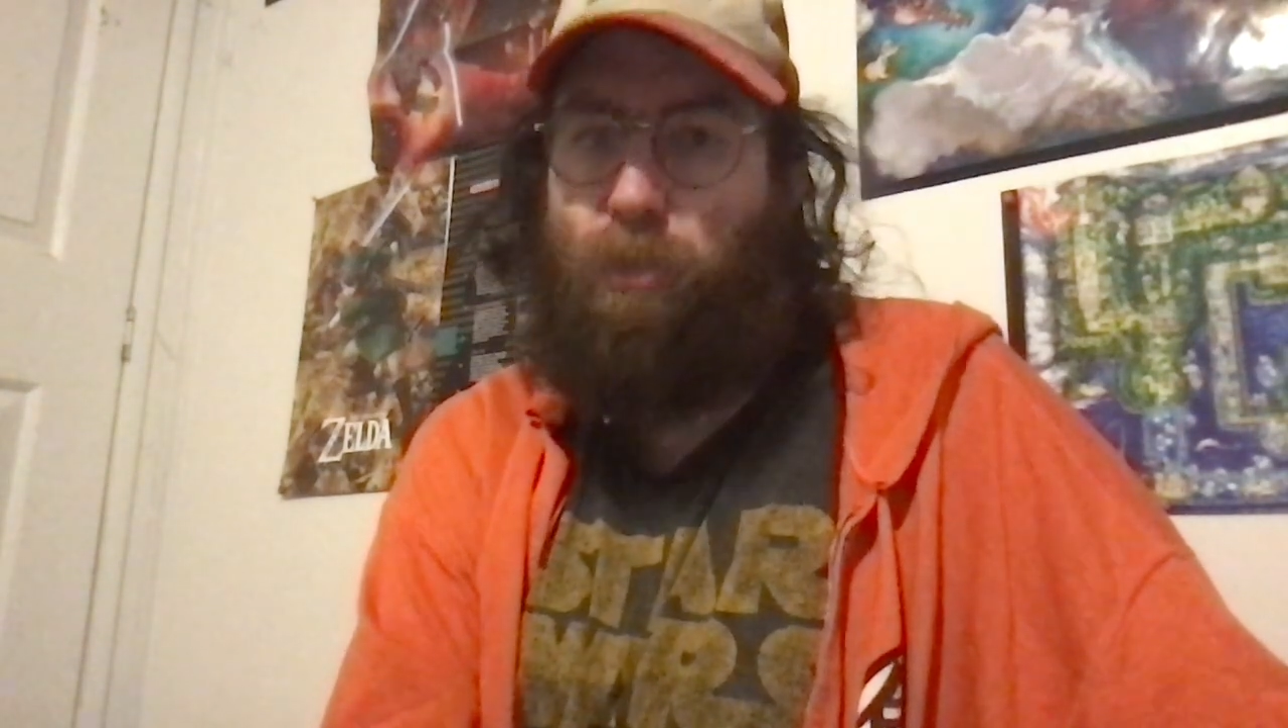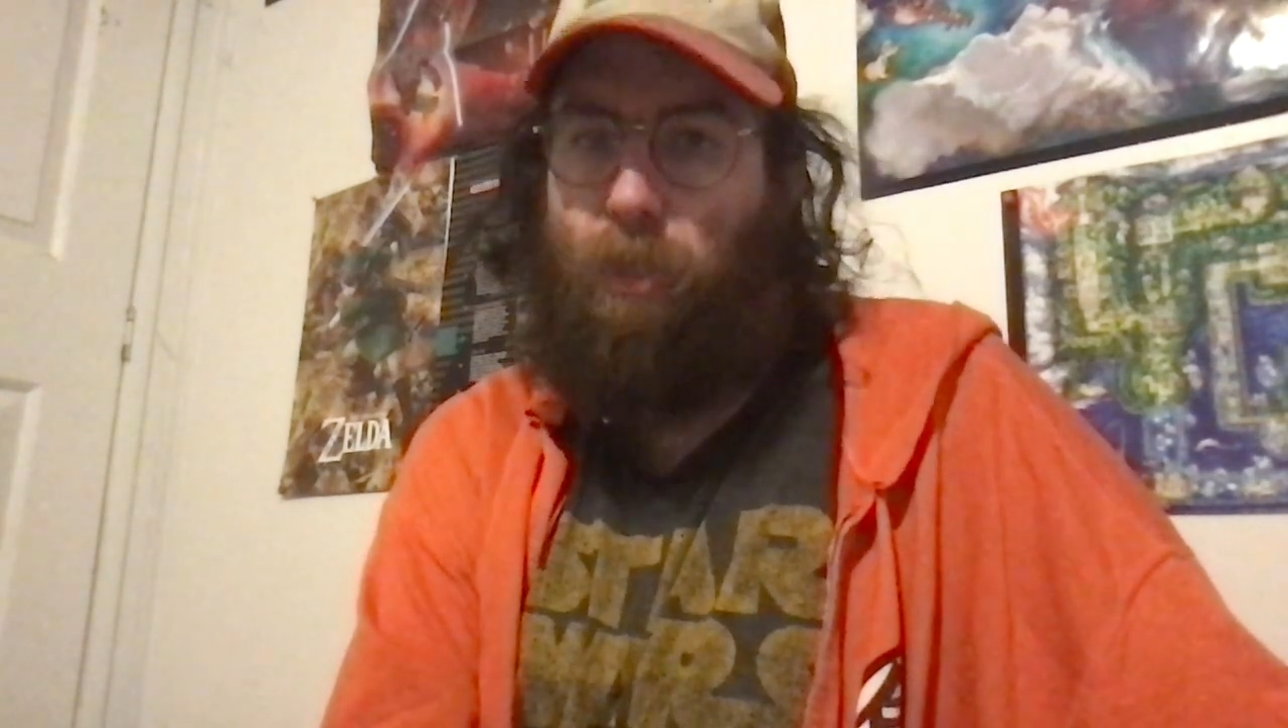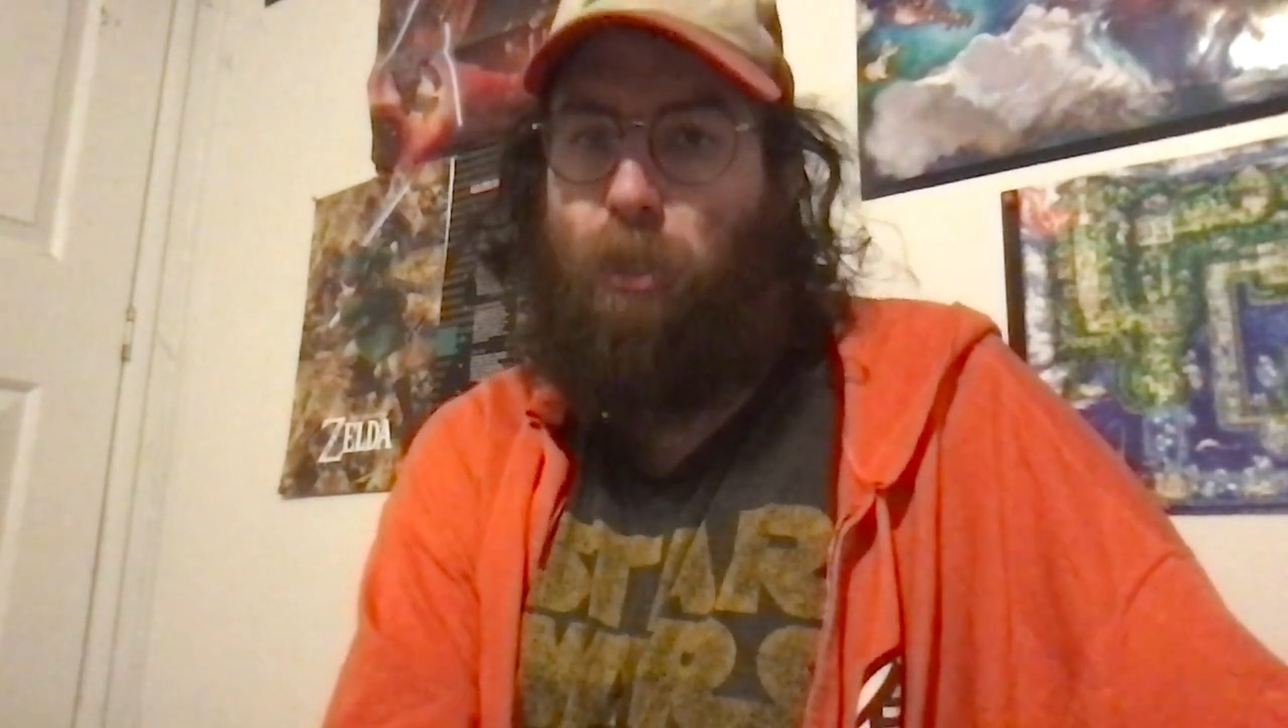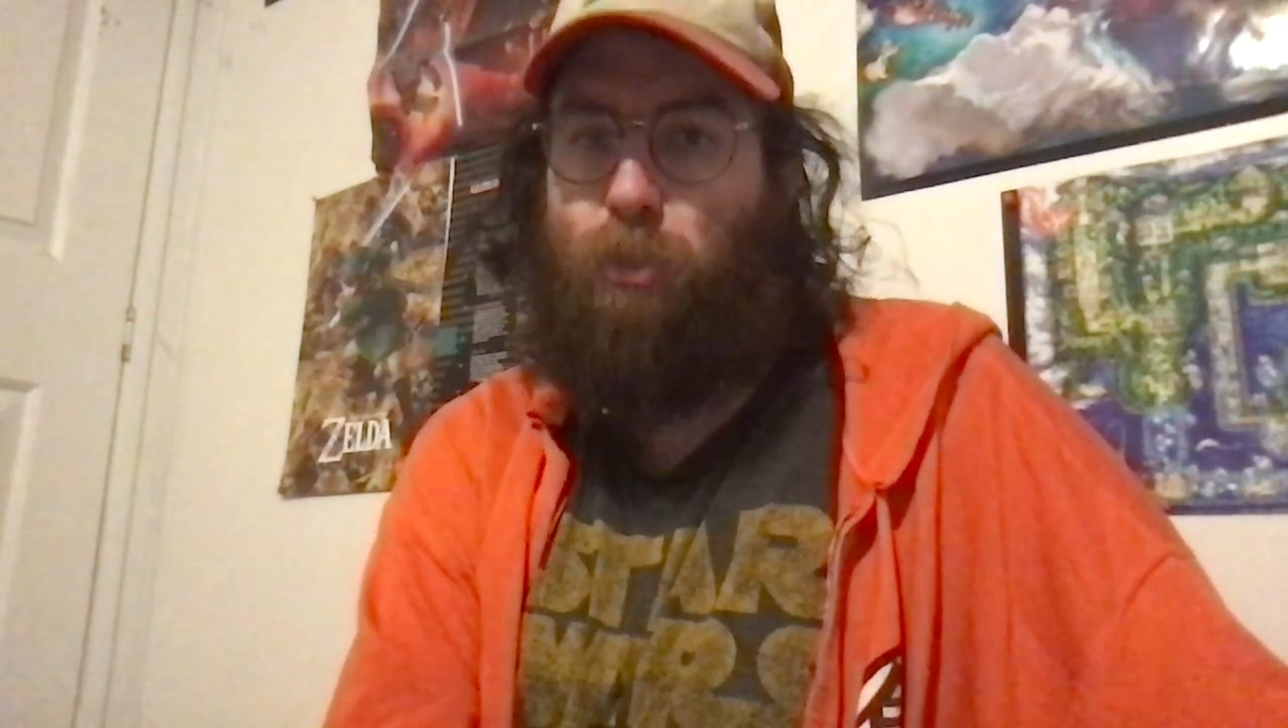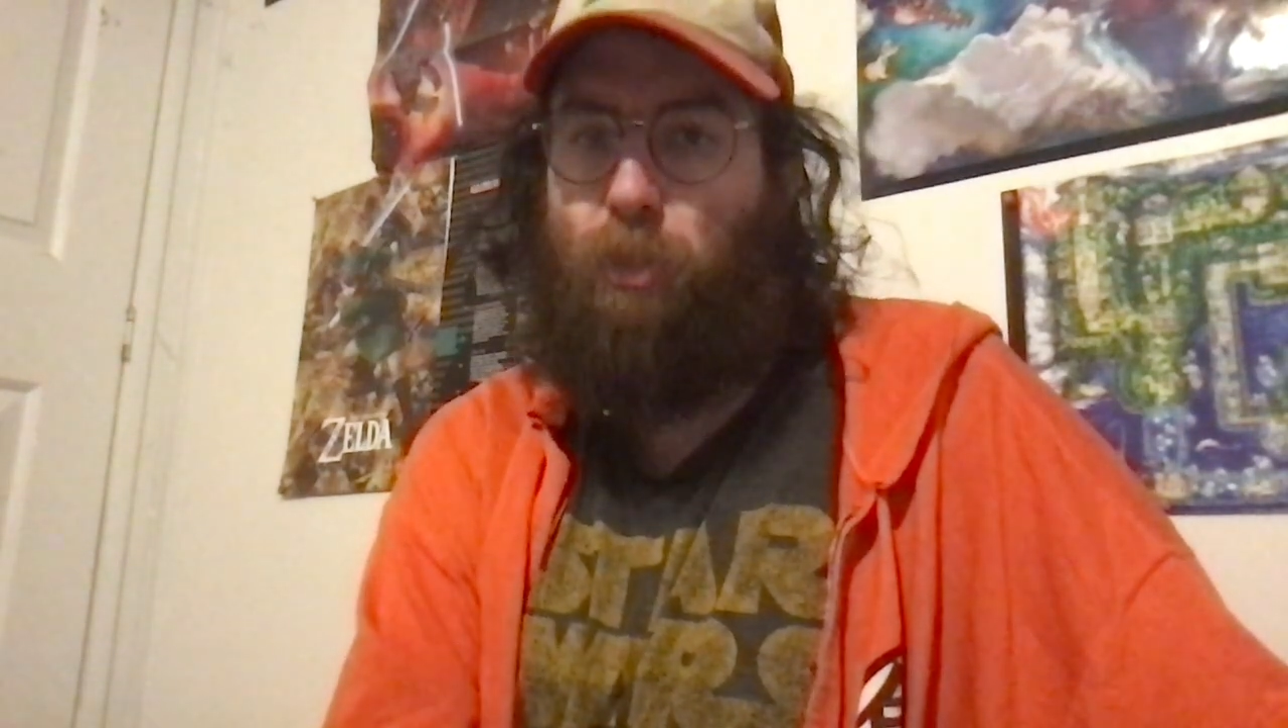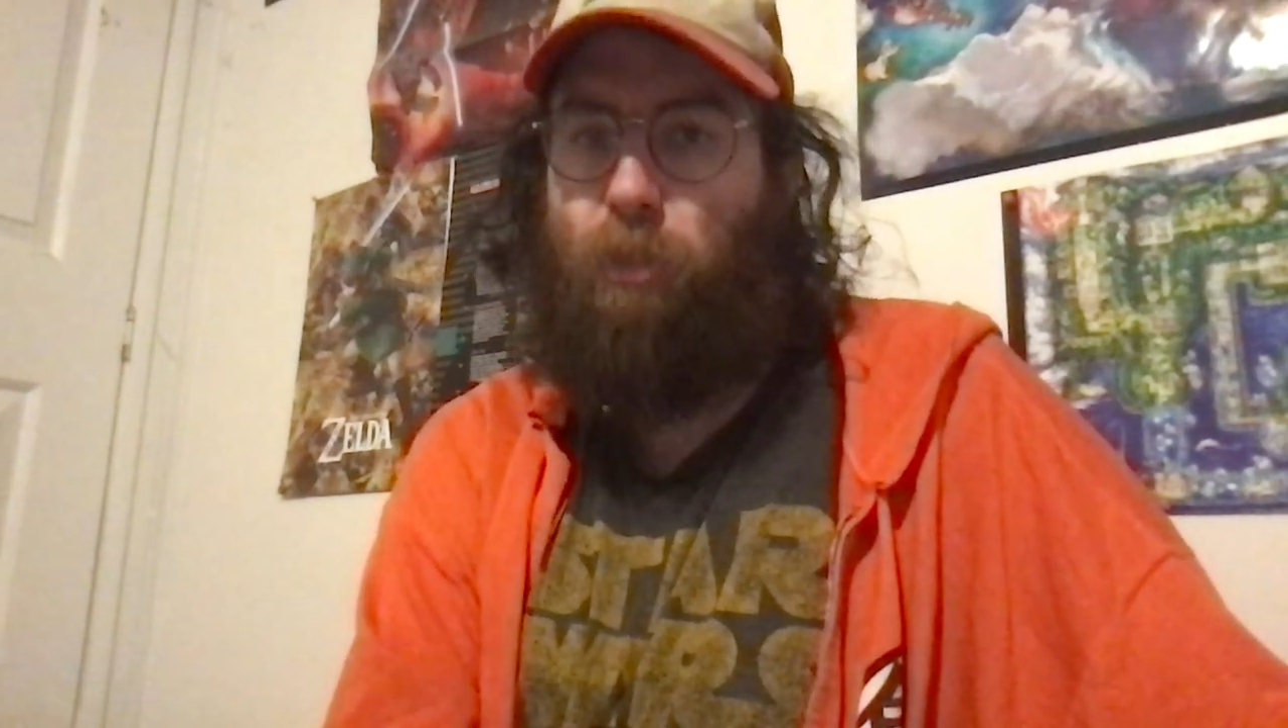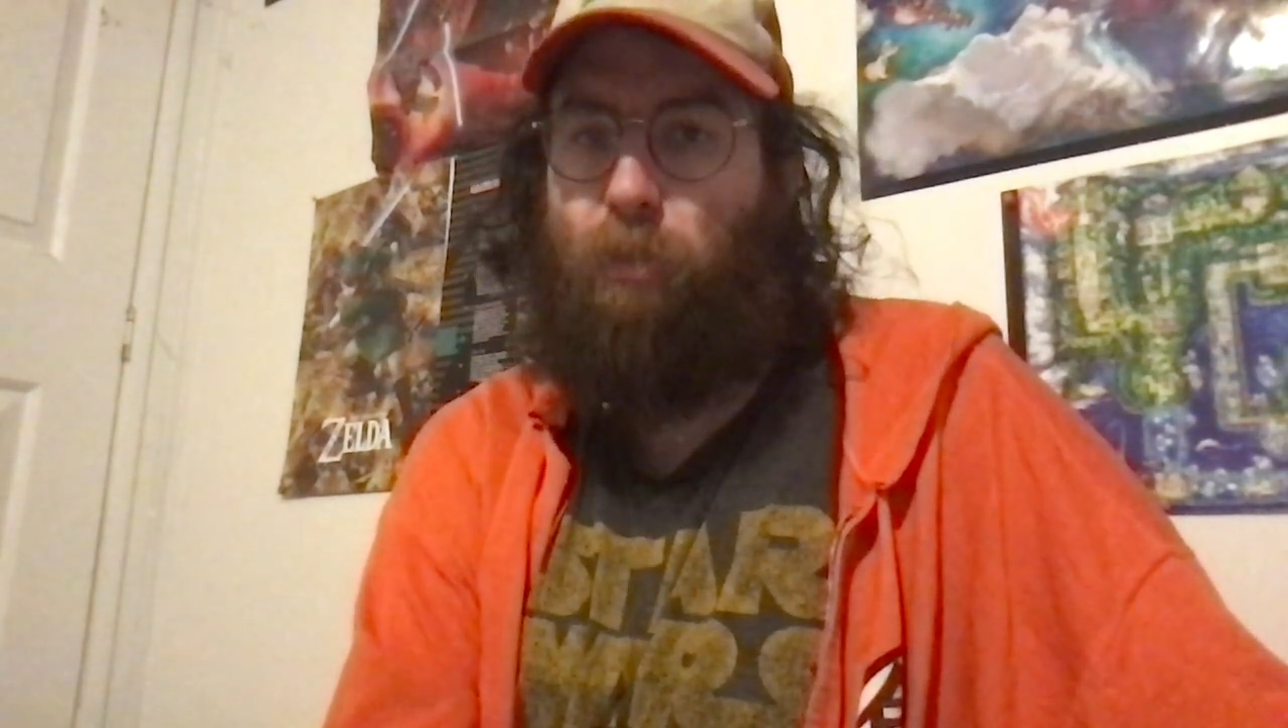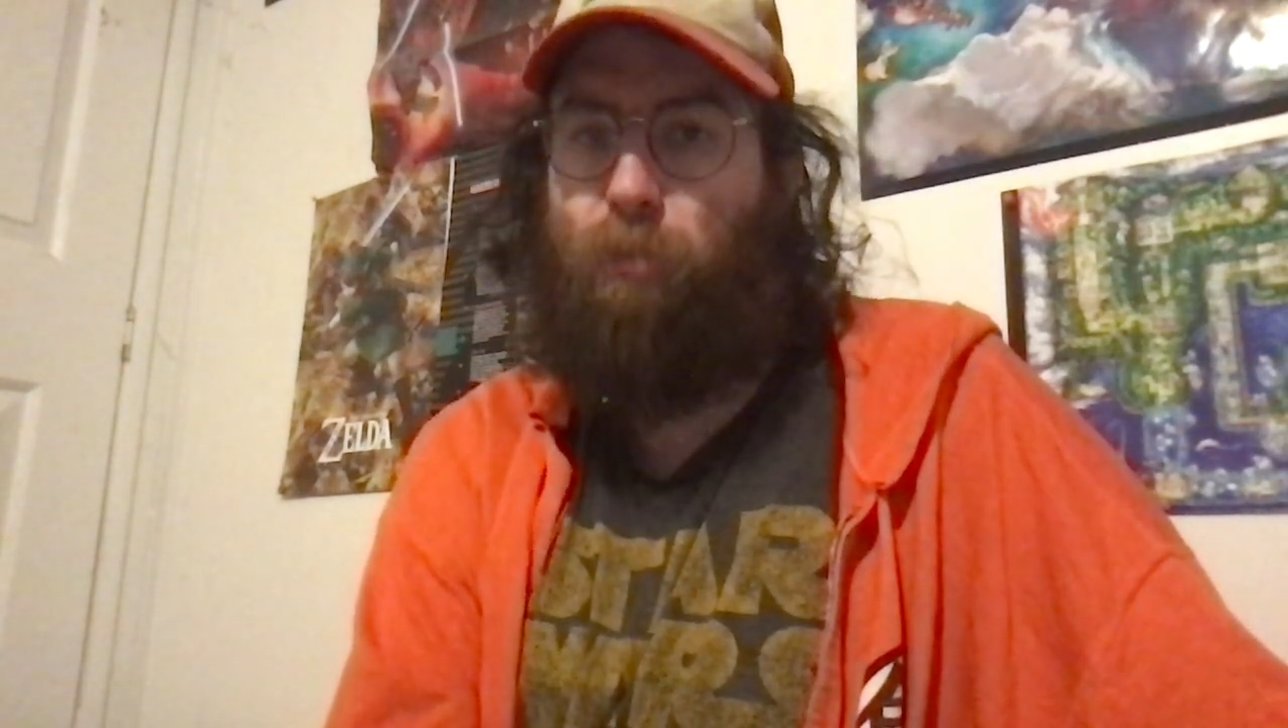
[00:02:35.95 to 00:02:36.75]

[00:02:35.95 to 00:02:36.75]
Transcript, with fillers: and naturally there